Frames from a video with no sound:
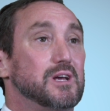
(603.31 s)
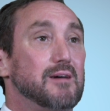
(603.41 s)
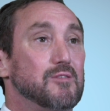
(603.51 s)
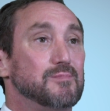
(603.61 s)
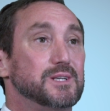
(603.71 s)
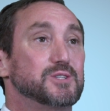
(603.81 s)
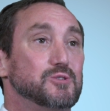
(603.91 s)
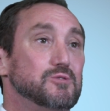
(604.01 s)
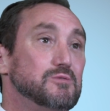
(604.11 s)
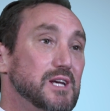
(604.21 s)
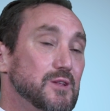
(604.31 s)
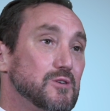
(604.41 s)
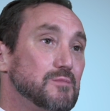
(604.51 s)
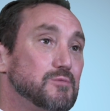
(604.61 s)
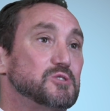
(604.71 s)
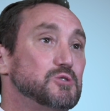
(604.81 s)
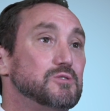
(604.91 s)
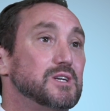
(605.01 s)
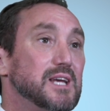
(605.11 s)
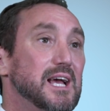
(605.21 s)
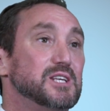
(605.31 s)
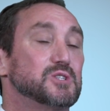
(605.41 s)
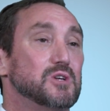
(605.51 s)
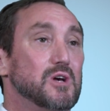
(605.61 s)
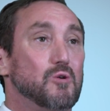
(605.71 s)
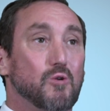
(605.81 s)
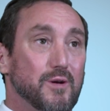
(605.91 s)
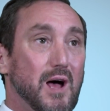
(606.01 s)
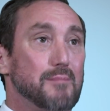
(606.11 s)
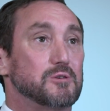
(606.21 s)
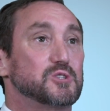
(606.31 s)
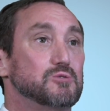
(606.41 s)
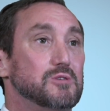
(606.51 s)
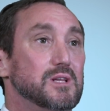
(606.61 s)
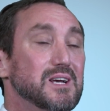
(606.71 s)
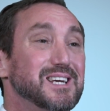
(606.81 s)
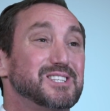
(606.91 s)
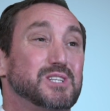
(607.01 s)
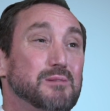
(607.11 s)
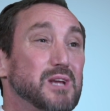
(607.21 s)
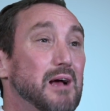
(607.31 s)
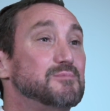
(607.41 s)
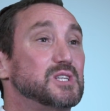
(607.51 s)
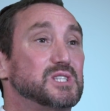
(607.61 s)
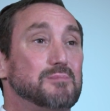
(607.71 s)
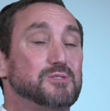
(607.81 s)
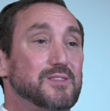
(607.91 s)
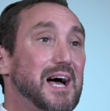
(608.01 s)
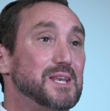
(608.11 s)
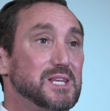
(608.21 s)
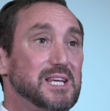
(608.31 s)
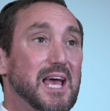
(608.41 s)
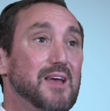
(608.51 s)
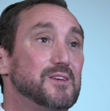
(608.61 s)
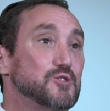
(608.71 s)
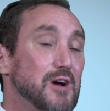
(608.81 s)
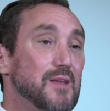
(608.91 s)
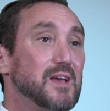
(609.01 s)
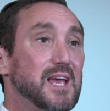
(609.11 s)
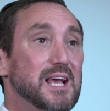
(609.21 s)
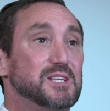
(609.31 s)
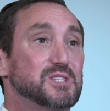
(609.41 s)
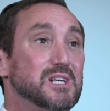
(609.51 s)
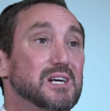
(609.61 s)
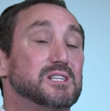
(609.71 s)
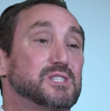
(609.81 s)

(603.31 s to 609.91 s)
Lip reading: the government to either pursue the case or not pursue it. Sometimes it's up to that DA that tried the case.